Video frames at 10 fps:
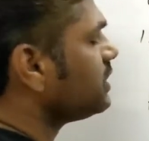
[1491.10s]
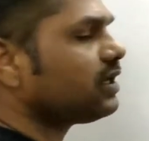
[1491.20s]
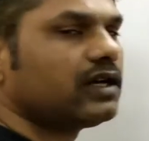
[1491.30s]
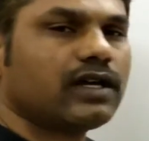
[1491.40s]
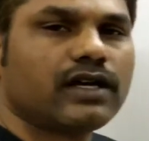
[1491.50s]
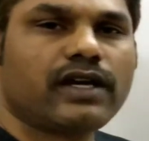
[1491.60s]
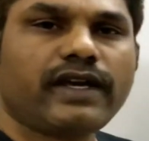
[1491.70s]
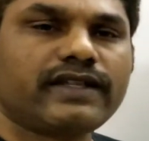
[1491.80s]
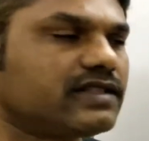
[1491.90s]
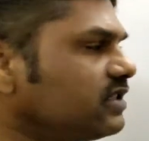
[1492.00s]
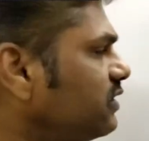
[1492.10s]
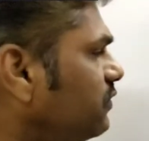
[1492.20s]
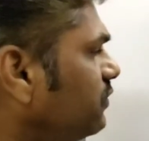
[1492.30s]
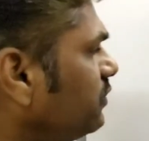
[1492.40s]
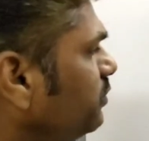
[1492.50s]
the
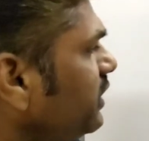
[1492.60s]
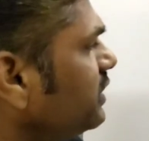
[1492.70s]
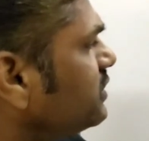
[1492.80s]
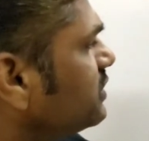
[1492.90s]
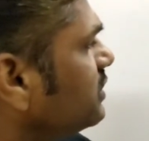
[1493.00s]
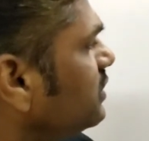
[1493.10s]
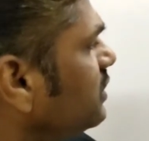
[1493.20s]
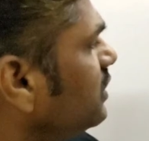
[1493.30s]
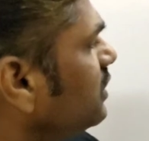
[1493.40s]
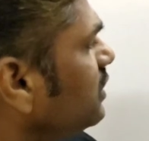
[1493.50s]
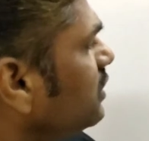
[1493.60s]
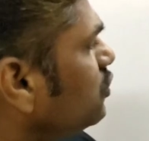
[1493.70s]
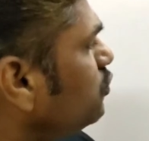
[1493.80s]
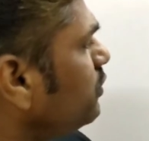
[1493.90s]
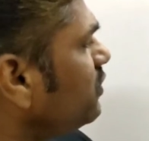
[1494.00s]
HCF, means
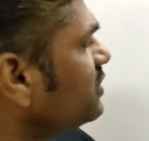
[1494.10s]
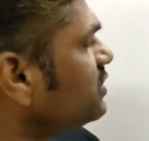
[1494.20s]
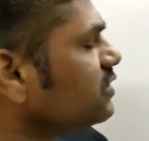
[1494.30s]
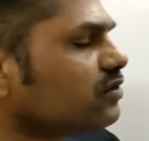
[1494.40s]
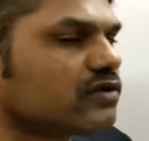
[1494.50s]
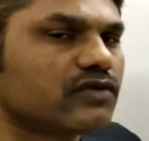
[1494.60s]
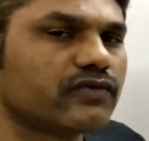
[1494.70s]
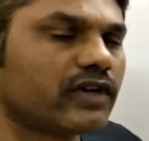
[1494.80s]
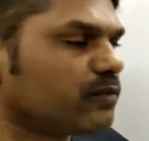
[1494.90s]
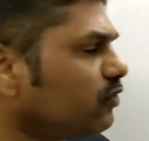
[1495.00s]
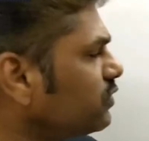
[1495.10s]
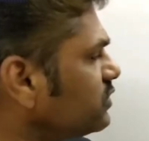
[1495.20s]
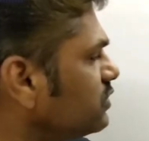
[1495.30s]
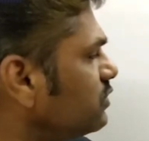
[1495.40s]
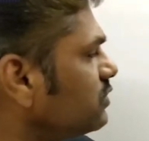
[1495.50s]
2 power 0, 5 power
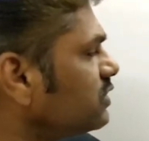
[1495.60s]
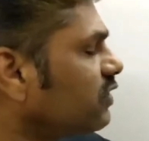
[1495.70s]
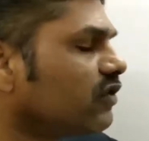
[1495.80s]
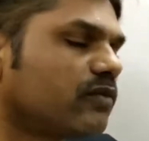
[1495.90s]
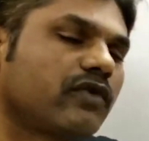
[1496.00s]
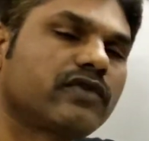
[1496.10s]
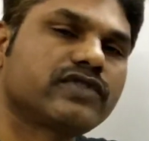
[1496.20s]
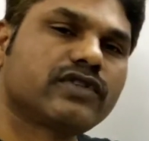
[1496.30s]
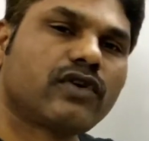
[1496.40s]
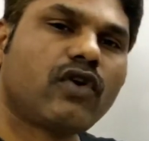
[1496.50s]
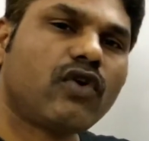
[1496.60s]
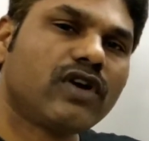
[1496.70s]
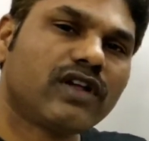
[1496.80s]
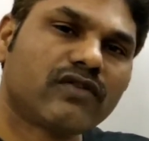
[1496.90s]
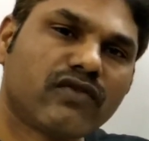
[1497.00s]
0, 7 power 0, all
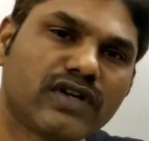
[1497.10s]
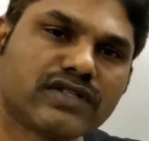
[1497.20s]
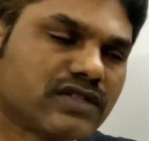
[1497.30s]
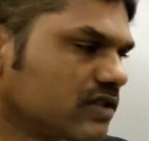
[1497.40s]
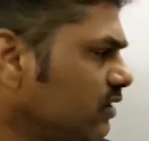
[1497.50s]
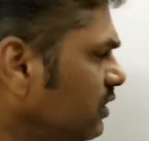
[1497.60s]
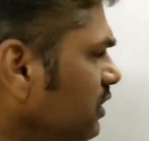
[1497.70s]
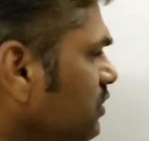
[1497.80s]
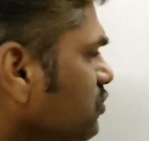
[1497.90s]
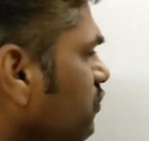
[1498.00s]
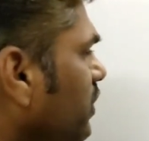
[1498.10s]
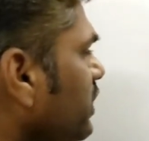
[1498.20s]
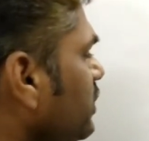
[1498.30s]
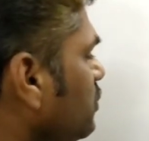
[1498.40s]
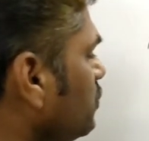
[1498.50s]
are ones. So 1
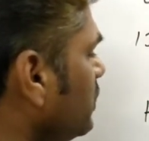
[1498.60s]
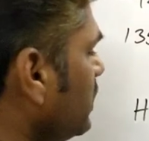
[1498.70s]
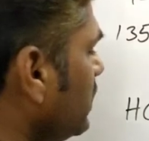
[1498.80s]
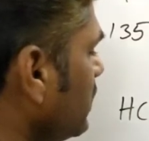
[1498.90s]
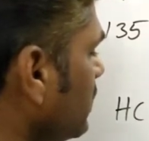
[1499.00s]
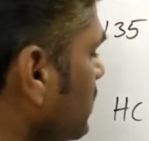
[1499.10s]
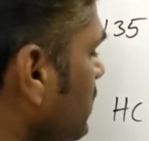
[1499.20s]
into 3,